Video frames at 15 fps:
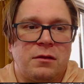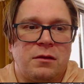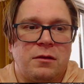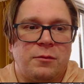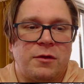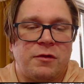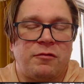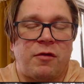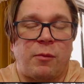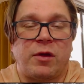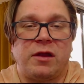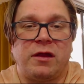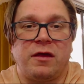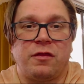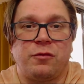if I'm going
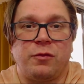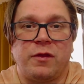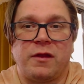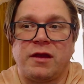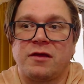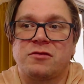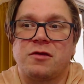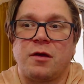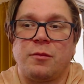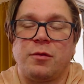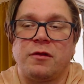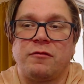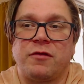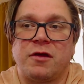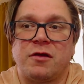to get through the next couple
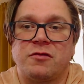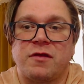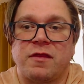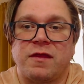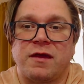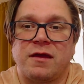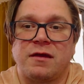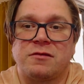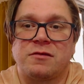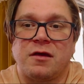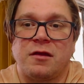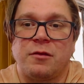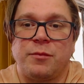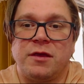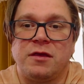of years, I think it's going
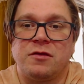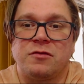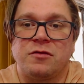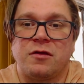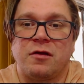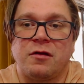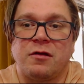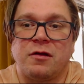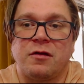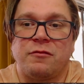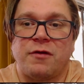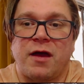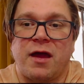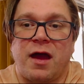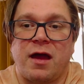to be easier if
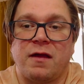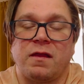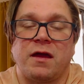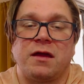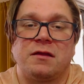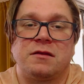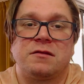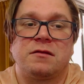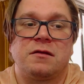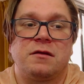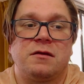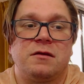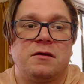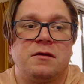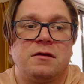I highlight
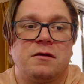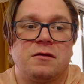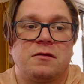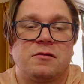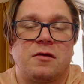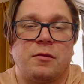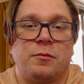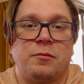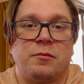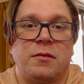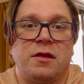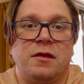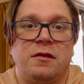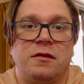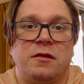some
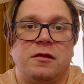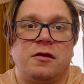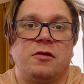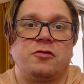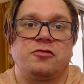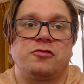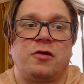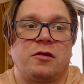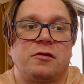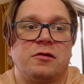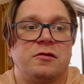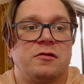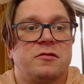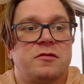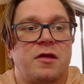indie
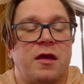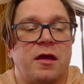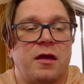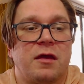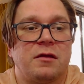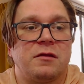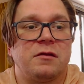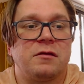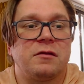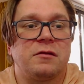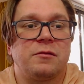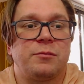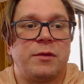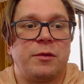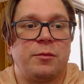constructors and
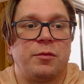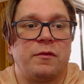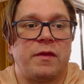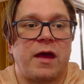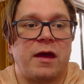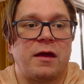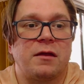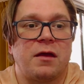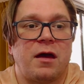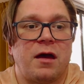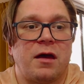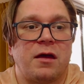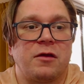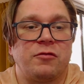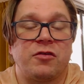people that
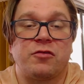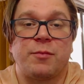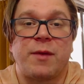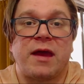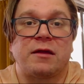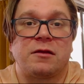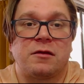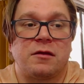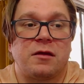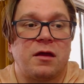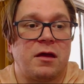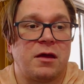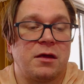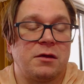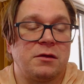I respect
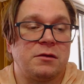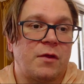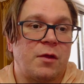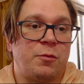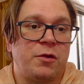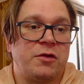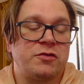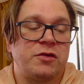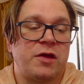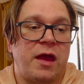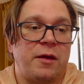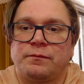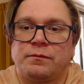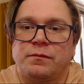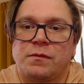and appreciate.
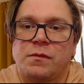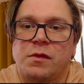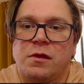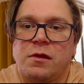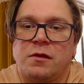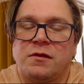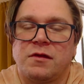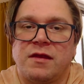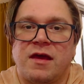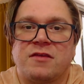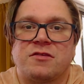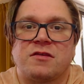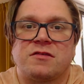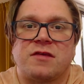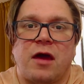
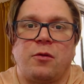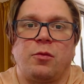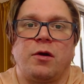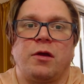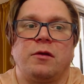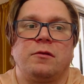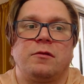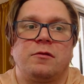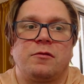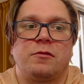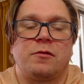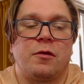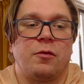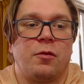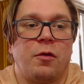Today's a sad one,
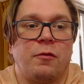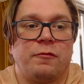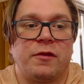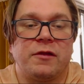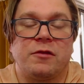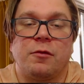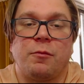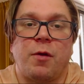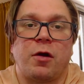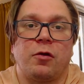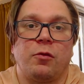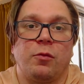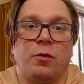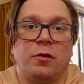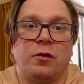so hopefully tomorrow
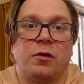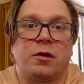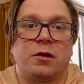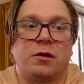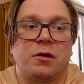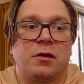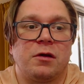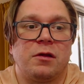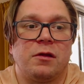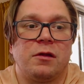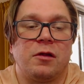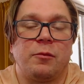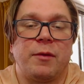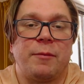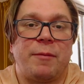will look a
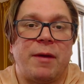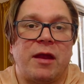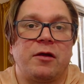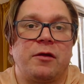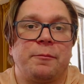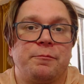little bit better.